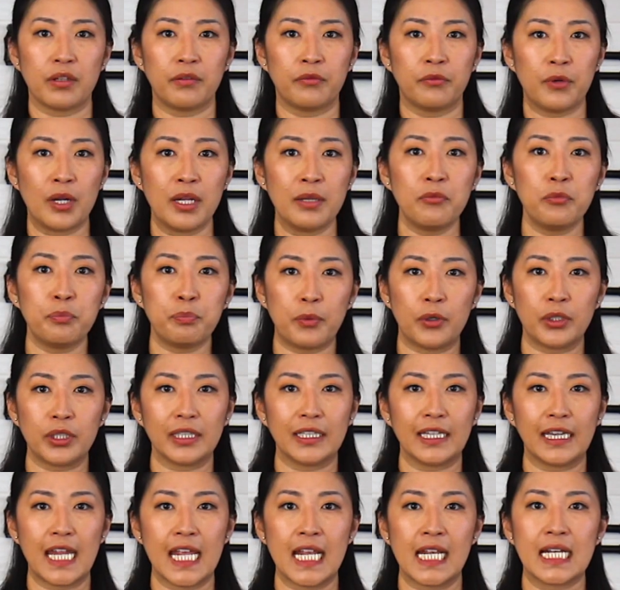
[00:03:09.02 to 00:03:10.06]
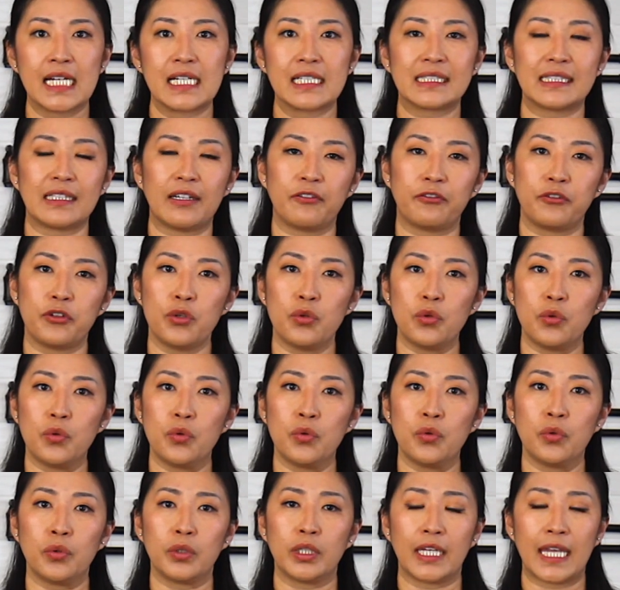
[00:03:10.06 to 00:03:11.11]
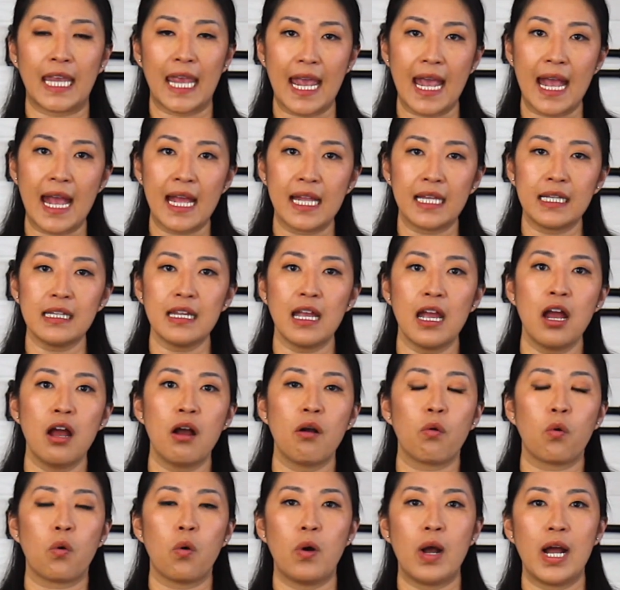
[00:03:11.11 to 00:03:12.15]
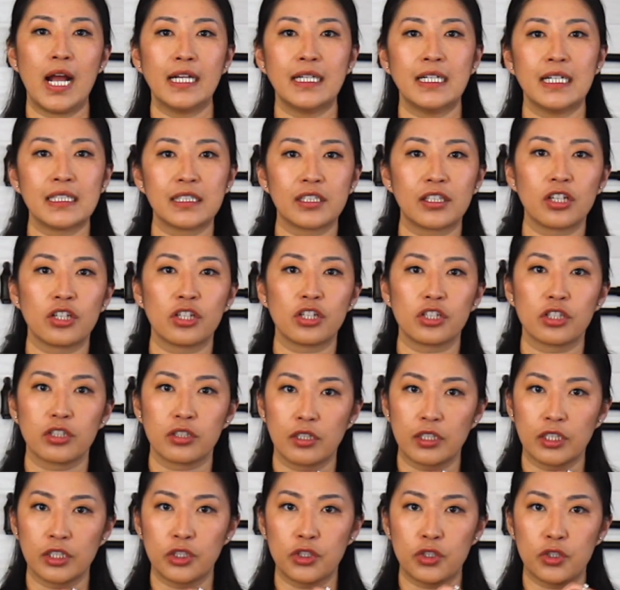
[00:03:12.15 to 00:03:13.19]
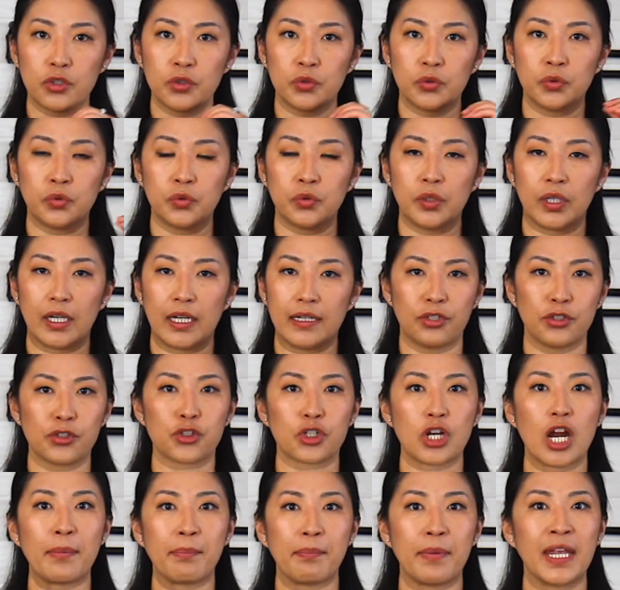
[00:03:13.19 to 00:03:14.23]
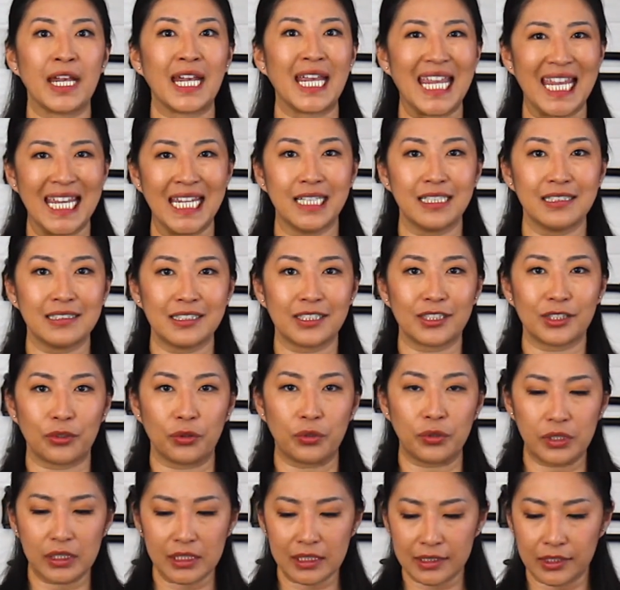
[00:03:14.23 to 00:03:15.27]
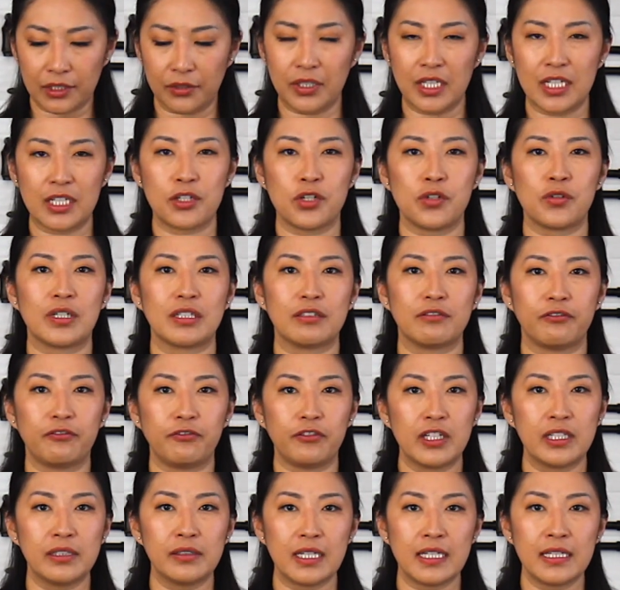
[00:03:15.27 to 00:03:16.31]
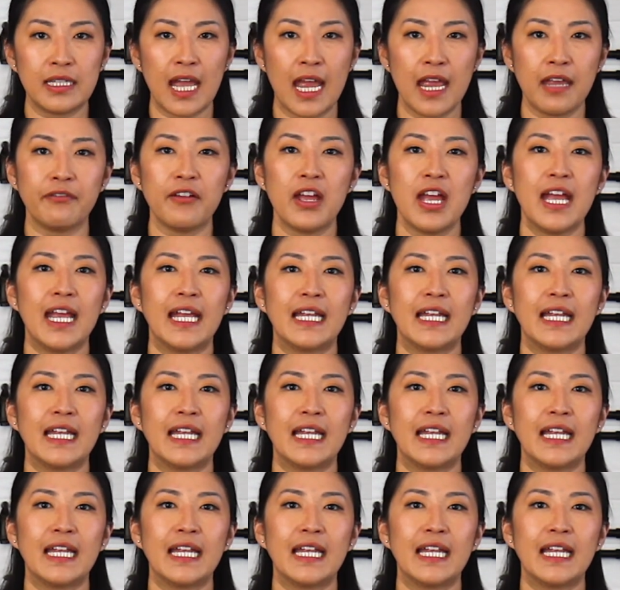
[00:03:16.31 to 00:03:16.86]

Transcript: One important thing is, if you can, go ahead and do the shopping in store so that you can feel the knife.